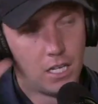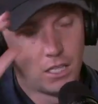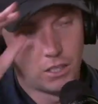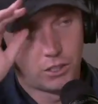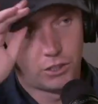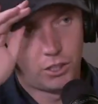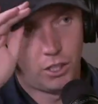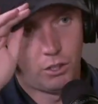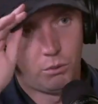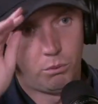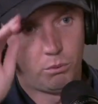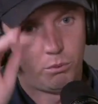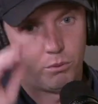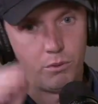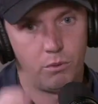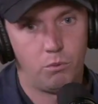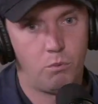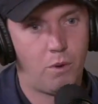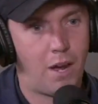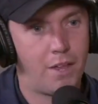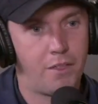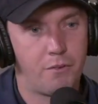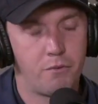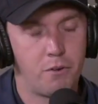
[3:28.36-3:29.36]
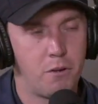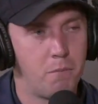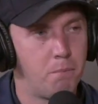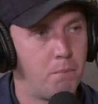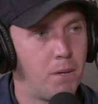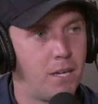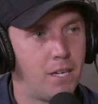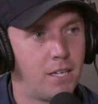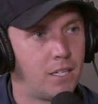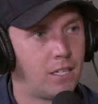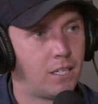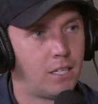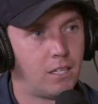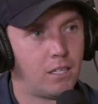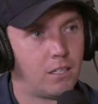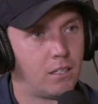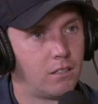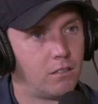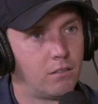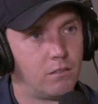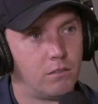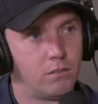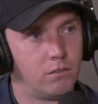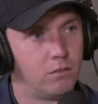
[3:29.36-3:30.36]
So whether it be
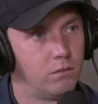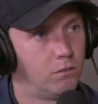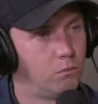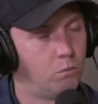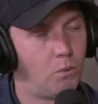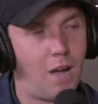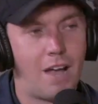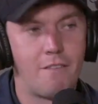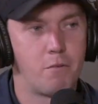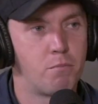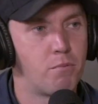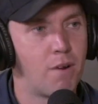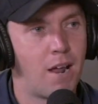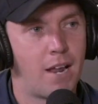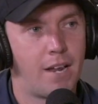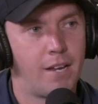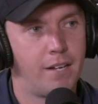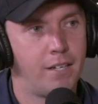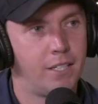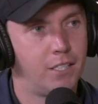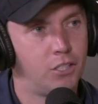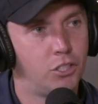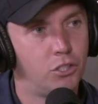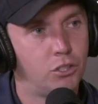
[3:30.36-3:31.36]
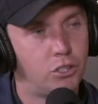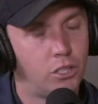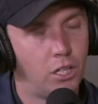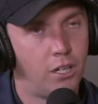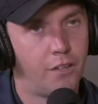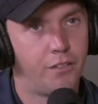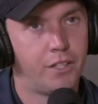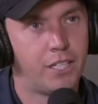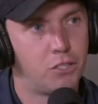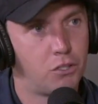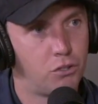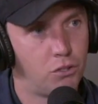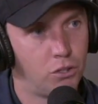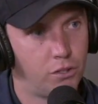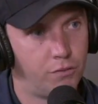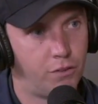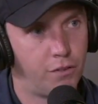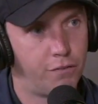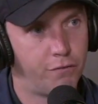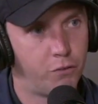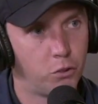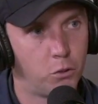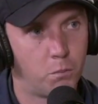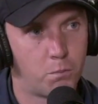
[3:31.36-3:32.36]
whatever brand, I think it's just done of
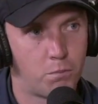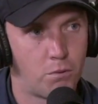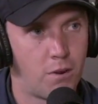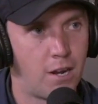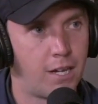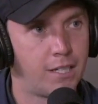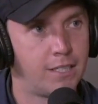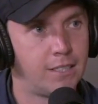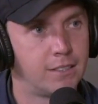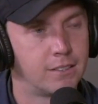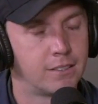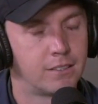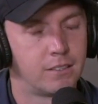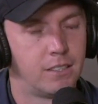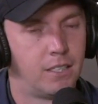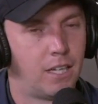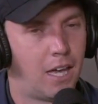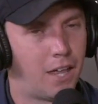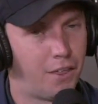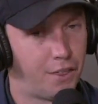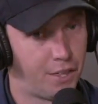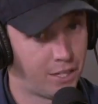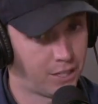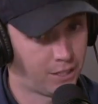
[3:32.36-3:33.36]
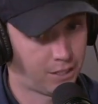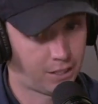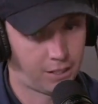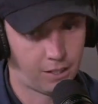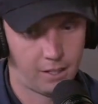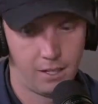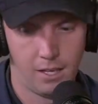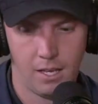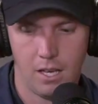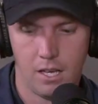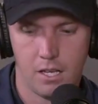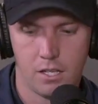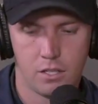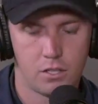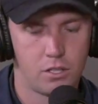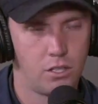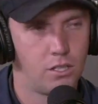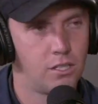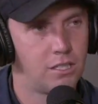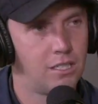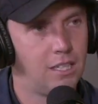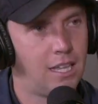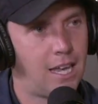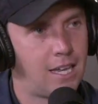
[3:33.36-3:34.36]
the full price, I think. But so
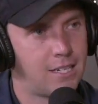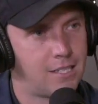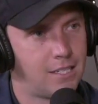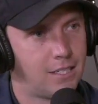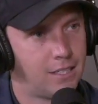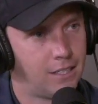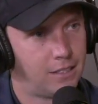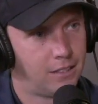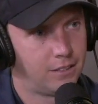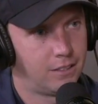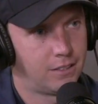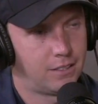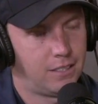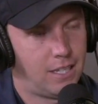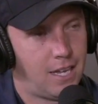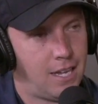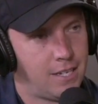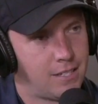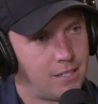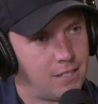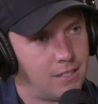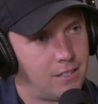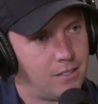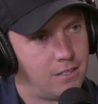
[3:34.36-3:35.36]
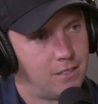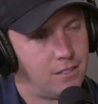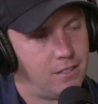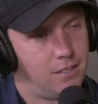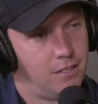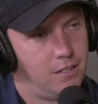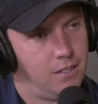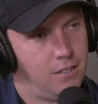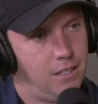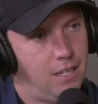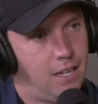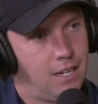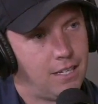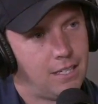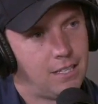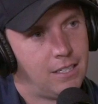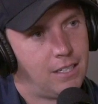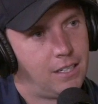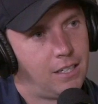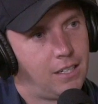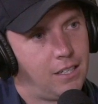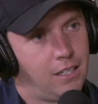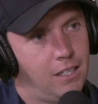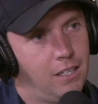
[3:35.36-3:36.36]
there's less,
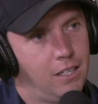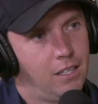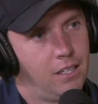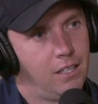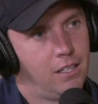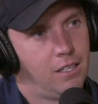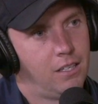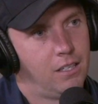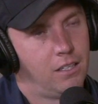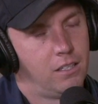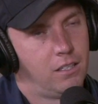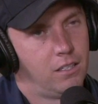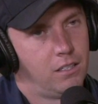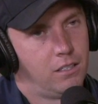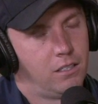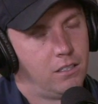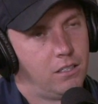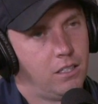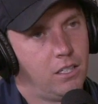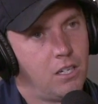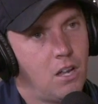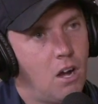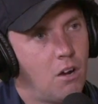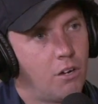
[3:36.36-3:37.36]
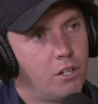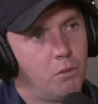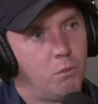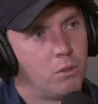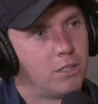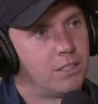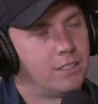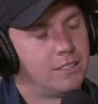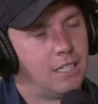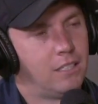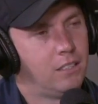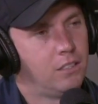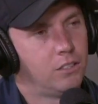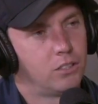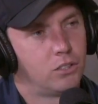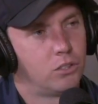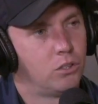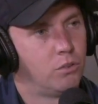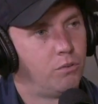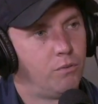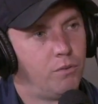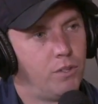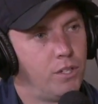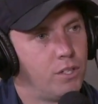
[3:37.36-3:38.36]
like, you're not going to want to sell the
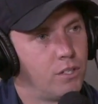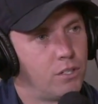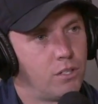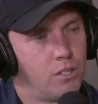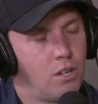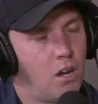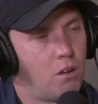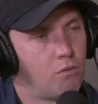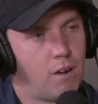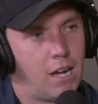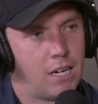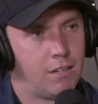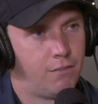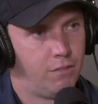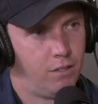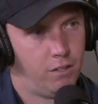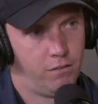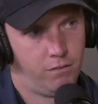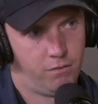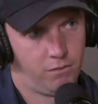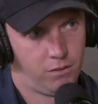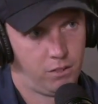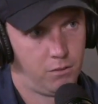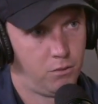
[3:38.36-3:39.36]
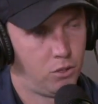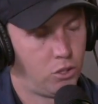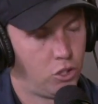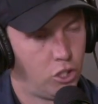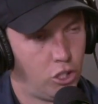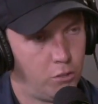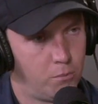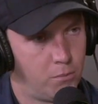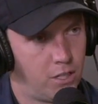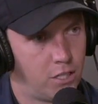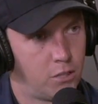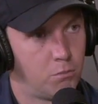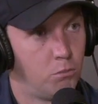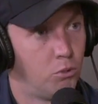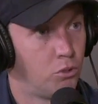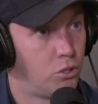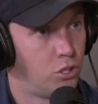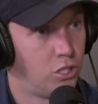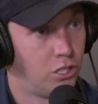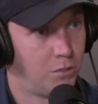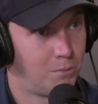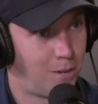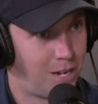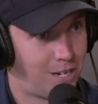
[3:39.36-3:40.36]
stuff that's not right for the consumer as much
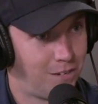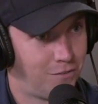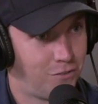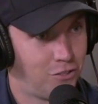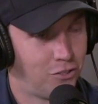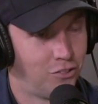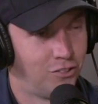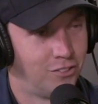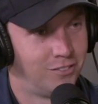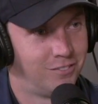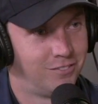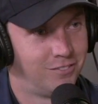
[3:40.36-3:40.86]
as you might have done.